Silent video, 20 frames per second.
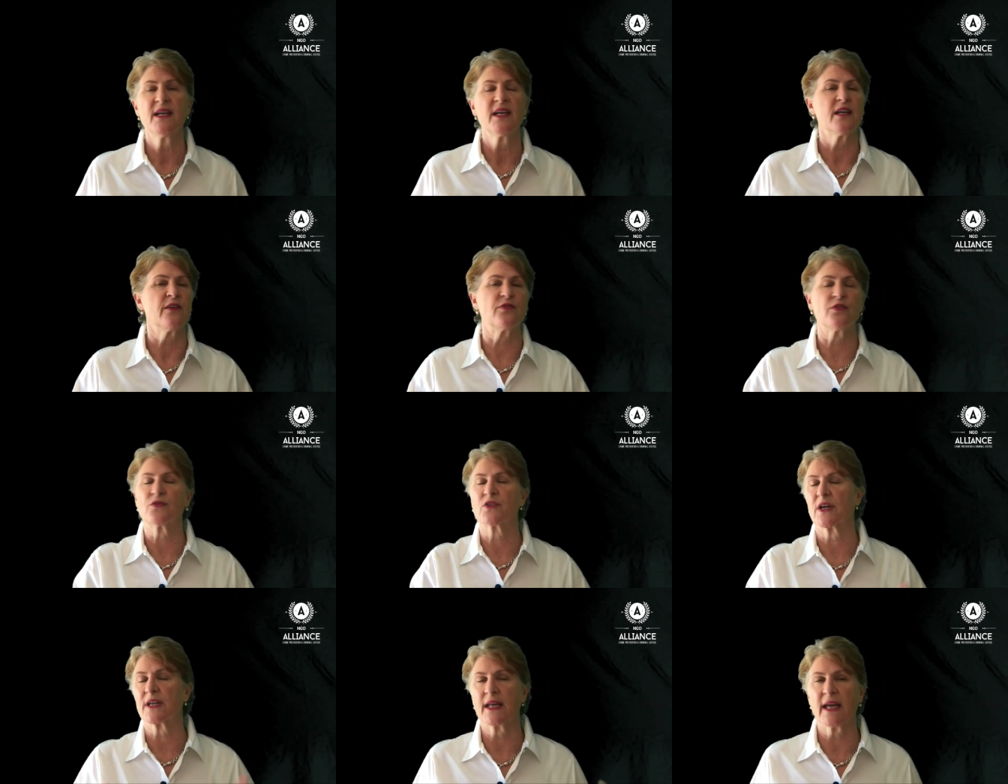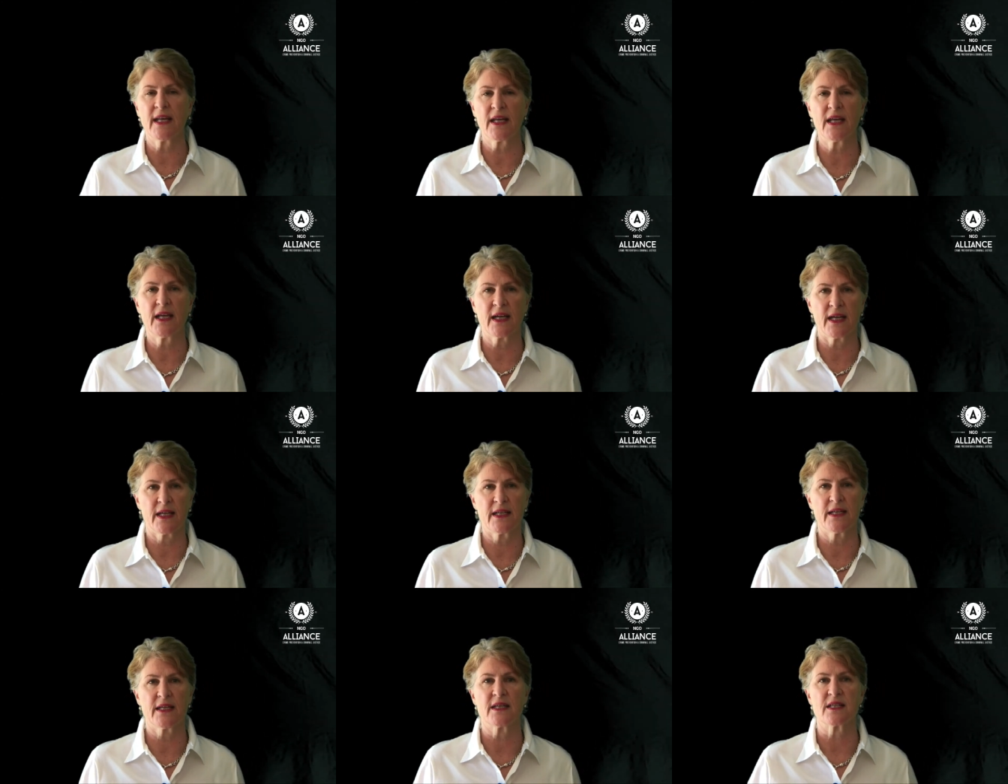If you've got any
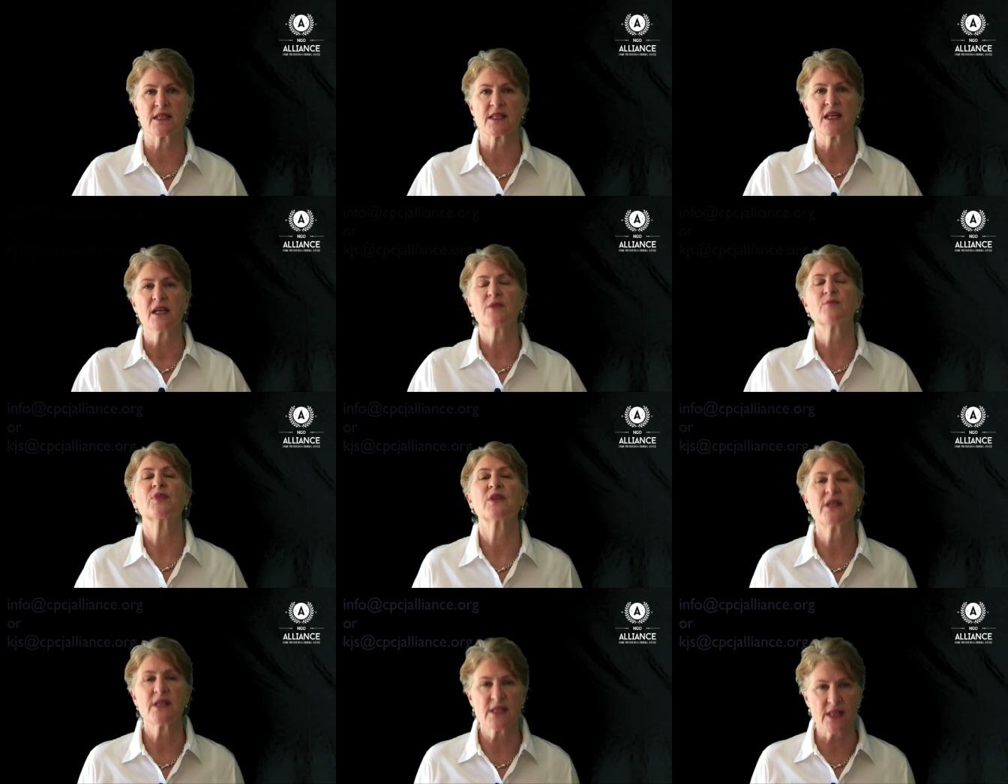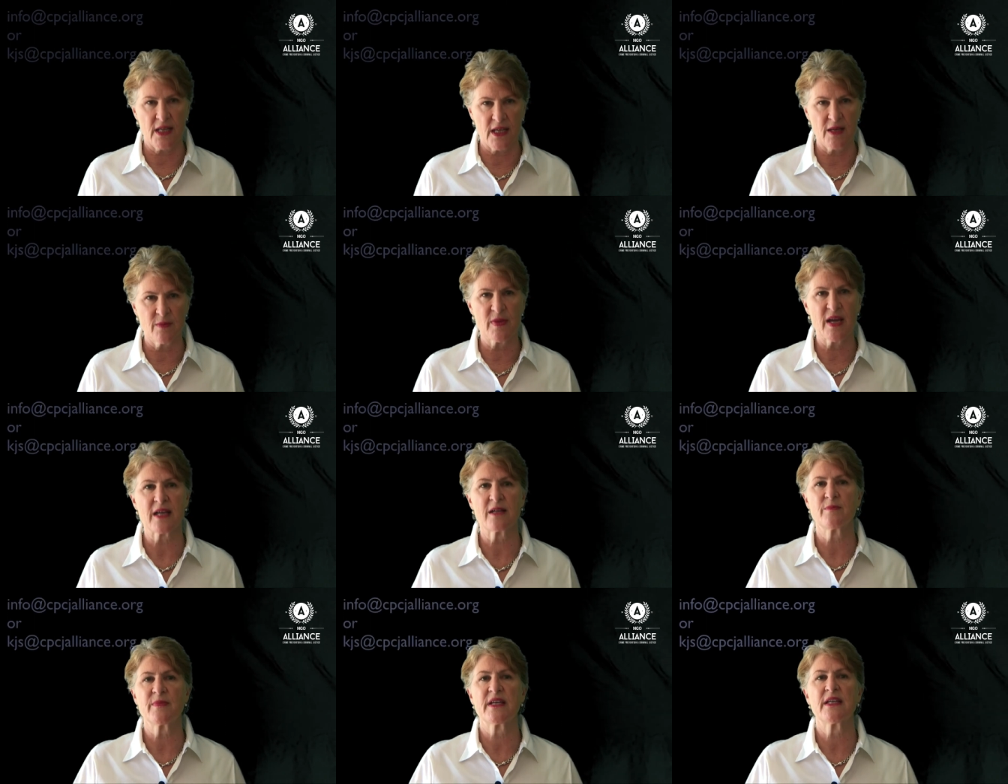ideas, please
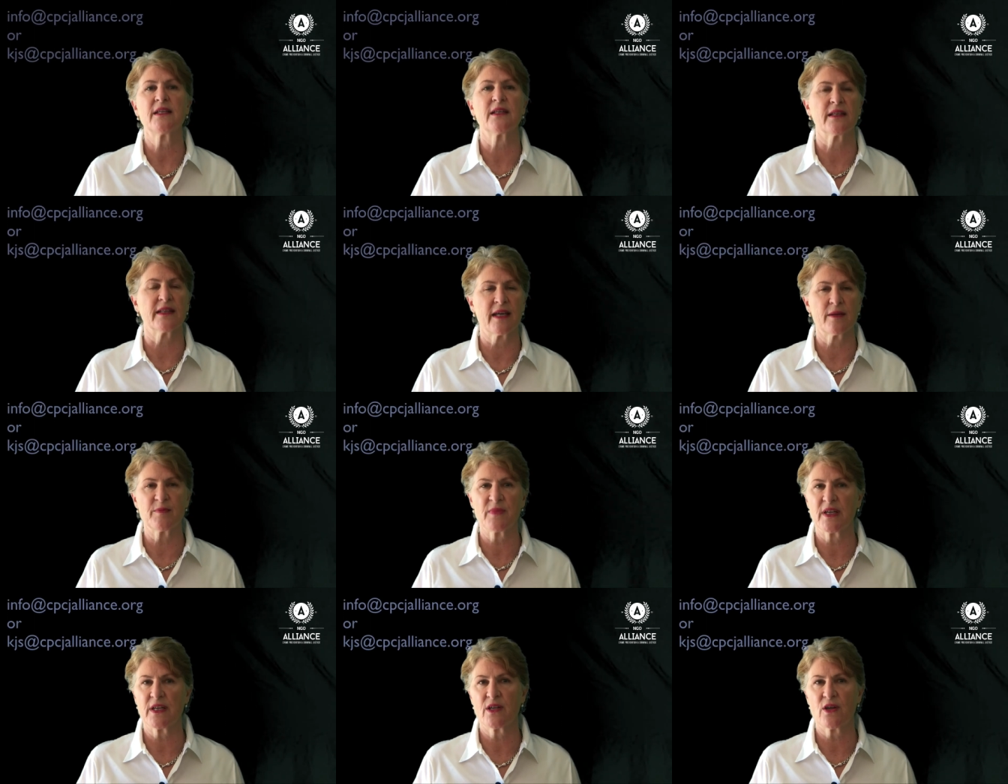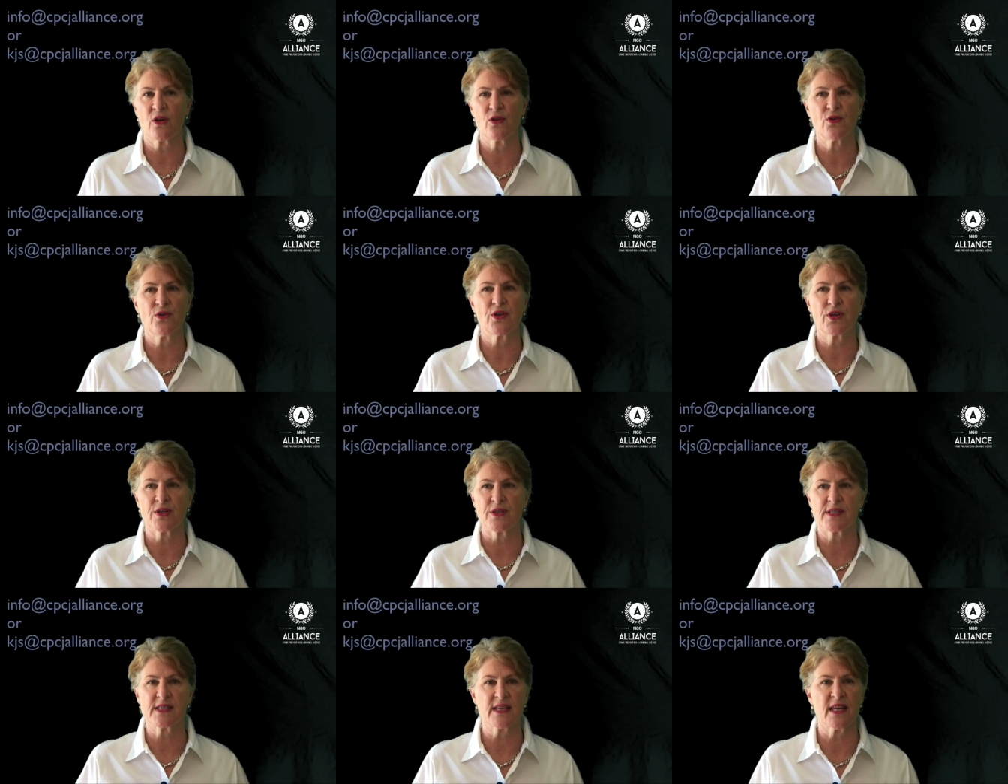email me, let me know. You
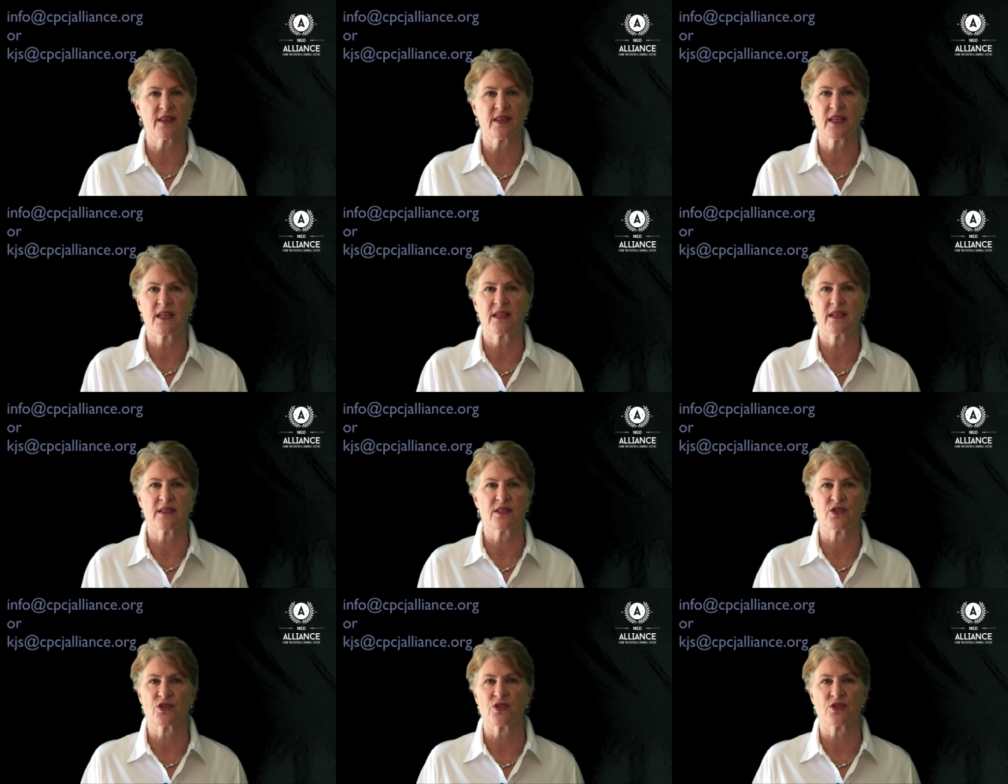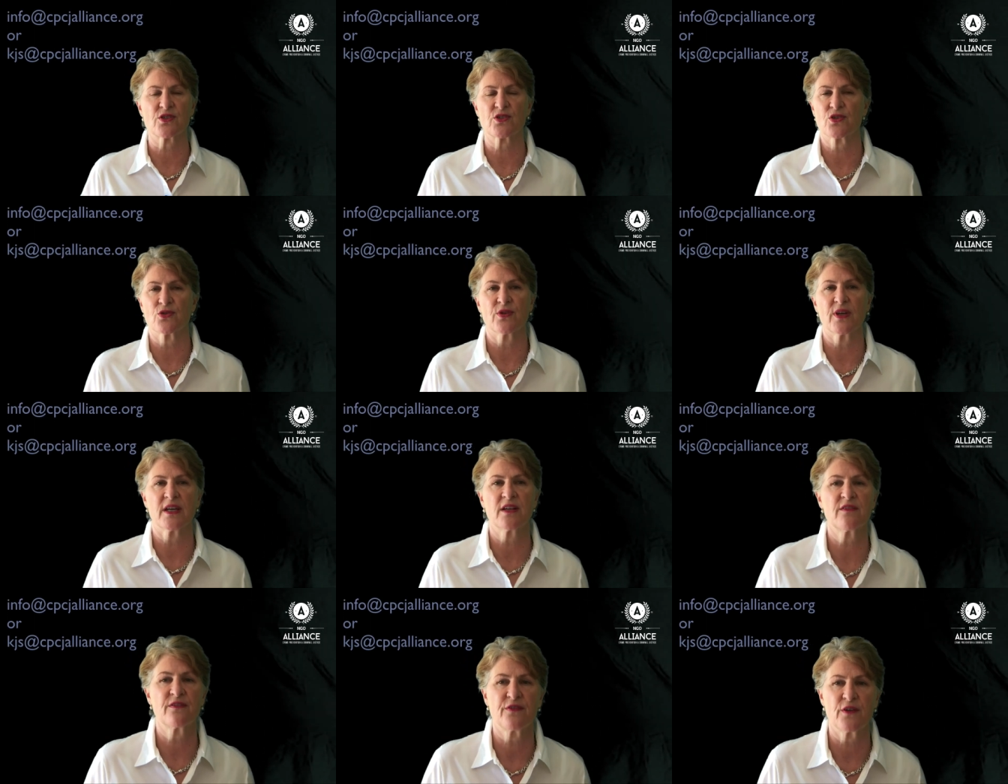can send the, it just to
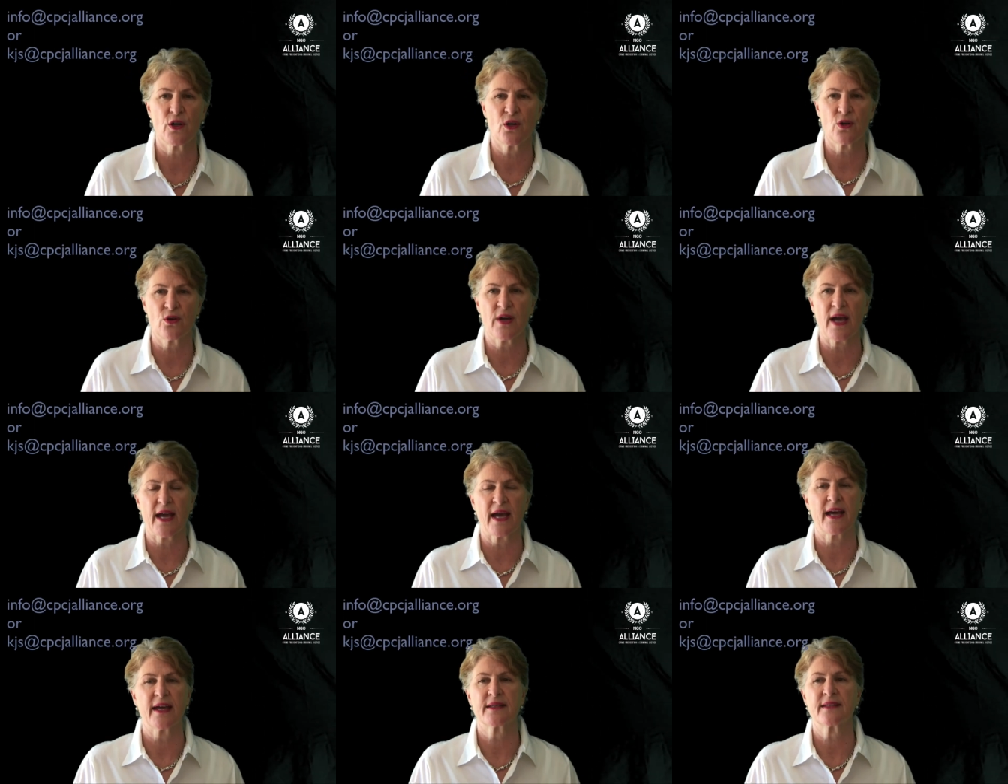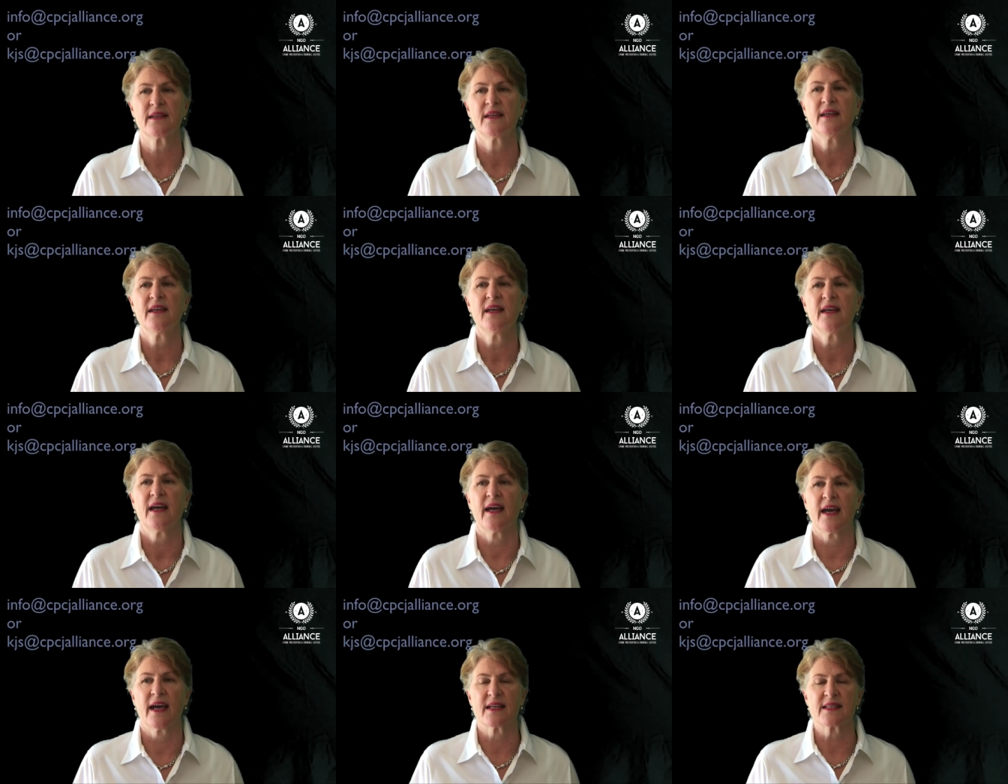info at,
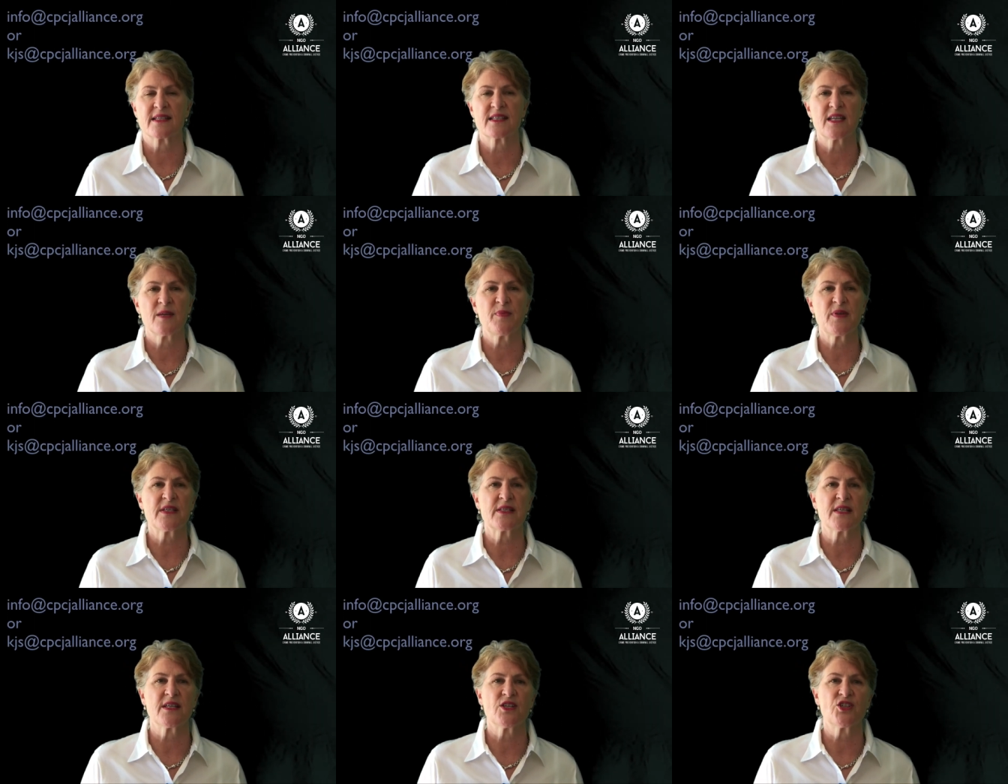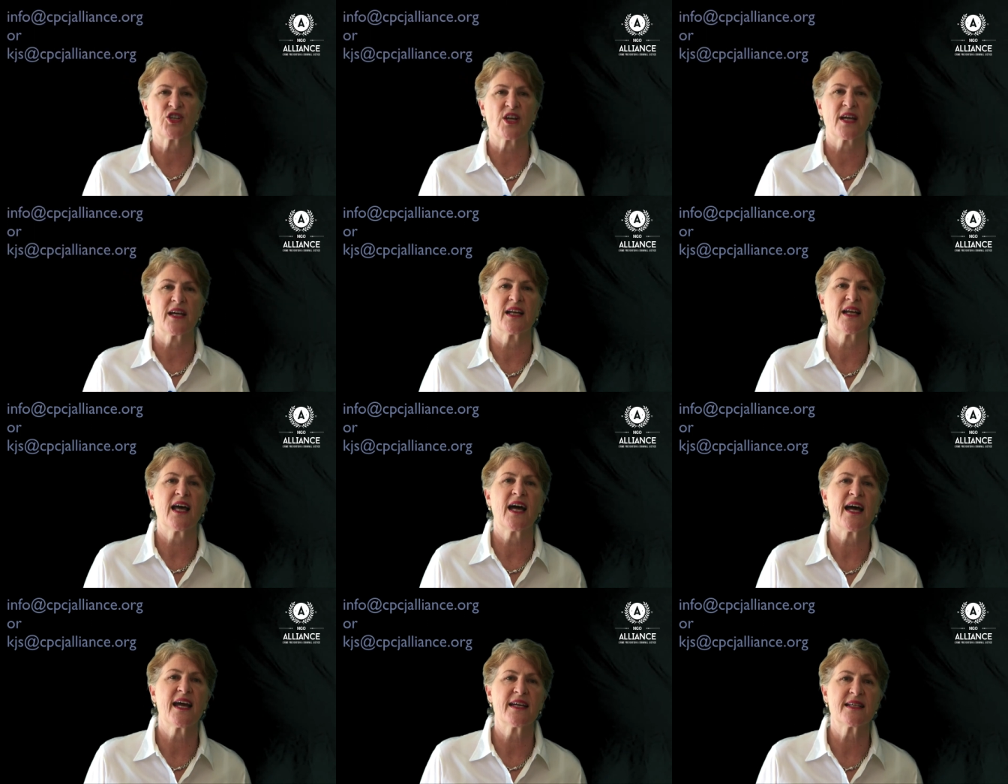at c p c j
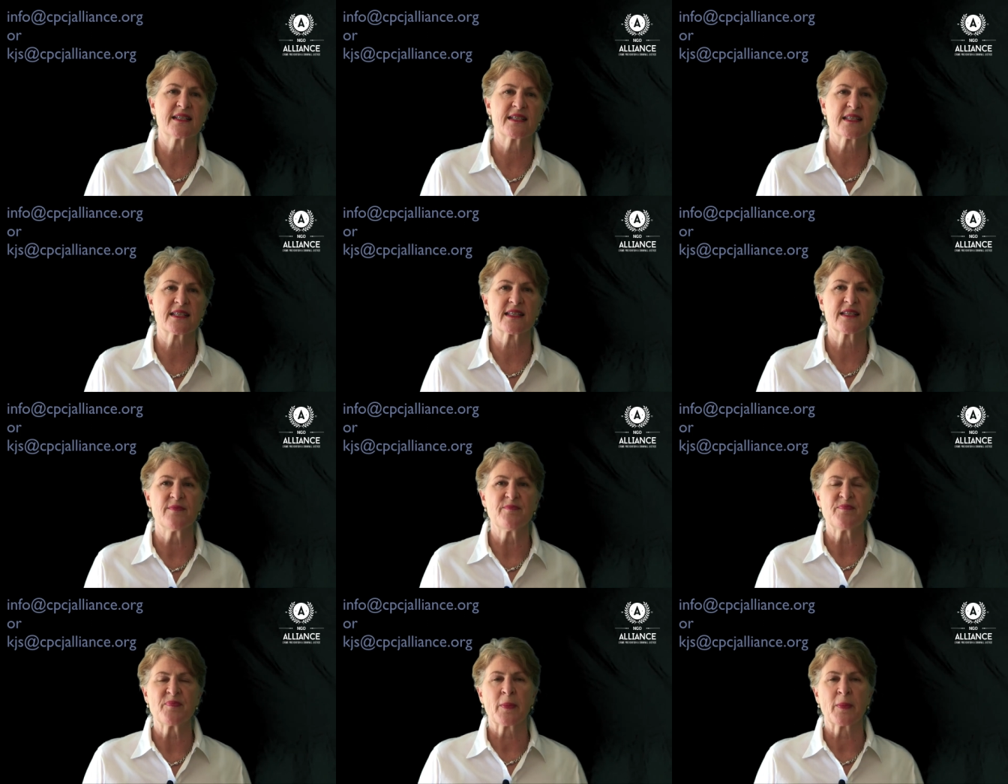alliance